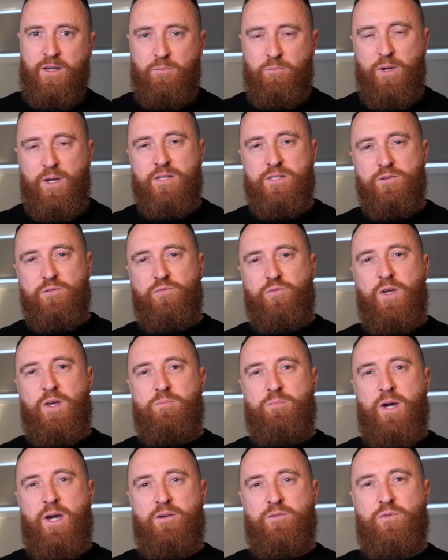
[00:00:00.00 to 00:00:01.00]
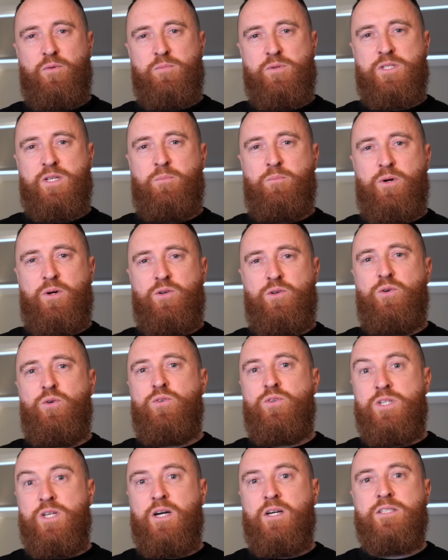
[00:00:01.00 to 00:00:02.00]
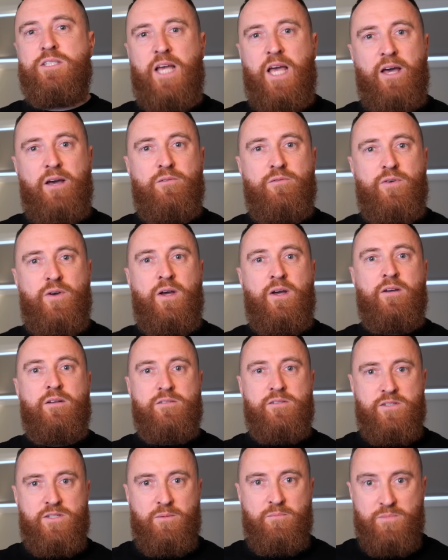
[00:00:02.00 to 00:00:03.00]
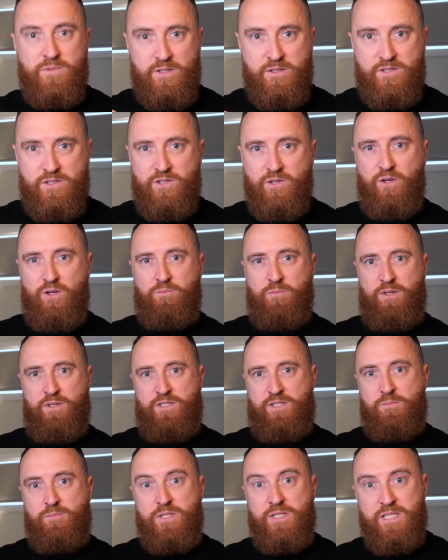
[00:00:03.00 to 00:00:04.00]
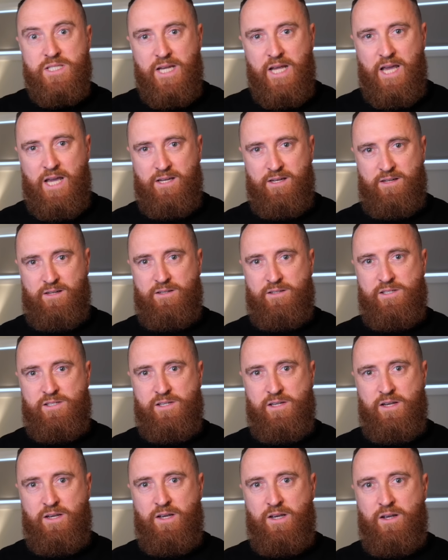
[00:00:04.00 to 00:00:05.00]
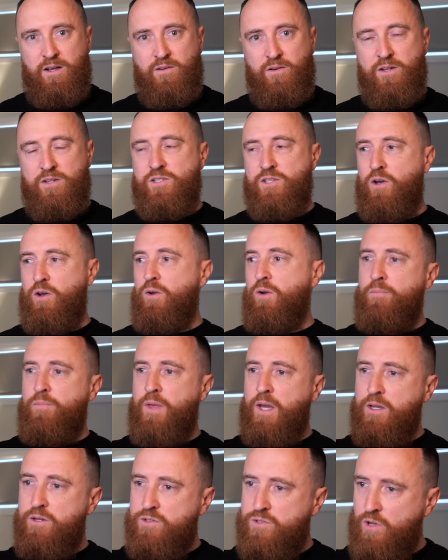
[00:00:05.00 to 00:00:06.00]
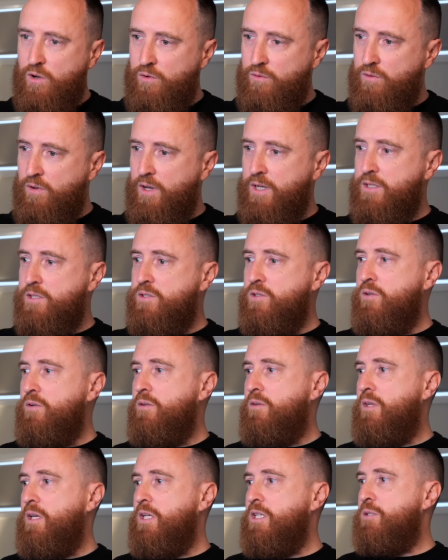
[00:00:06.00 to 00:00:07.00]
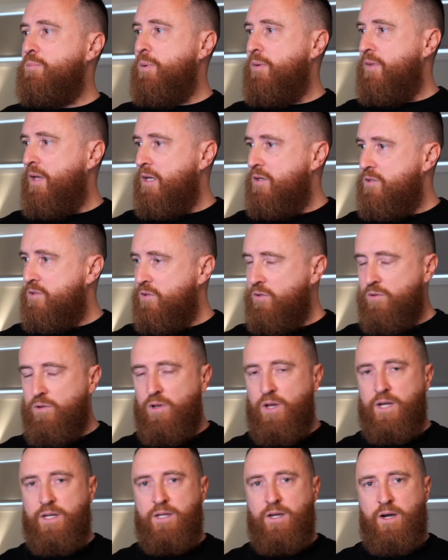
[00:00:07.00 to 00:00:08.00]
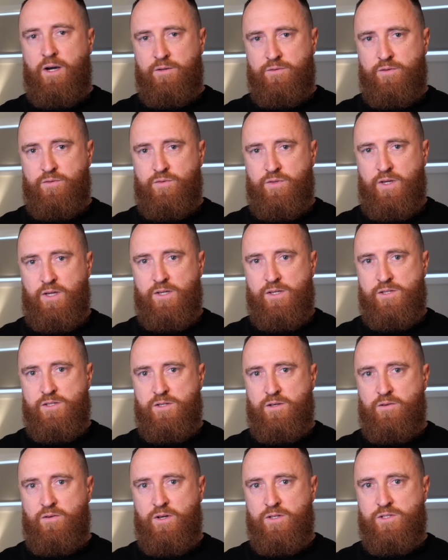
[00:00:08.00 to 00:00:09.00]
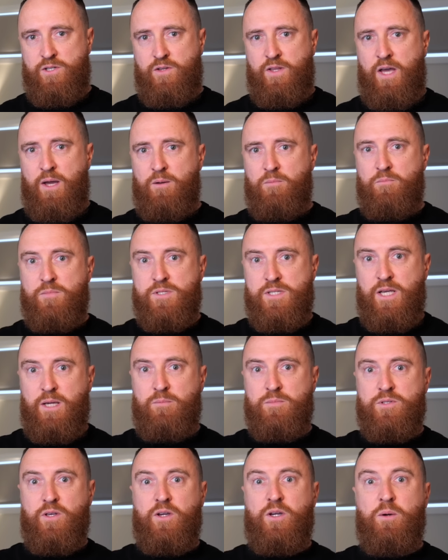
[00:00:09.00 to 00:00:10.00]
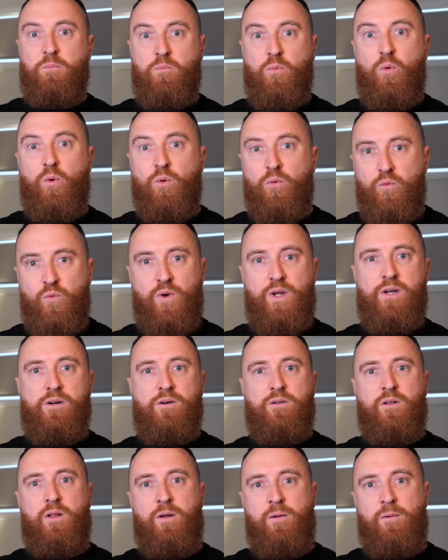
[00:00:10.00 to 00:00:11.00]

compared to feedback from someone who does have some discernment, some standards. Right, so they don't like certain things, but they do like other things. Right, so that seems like a more real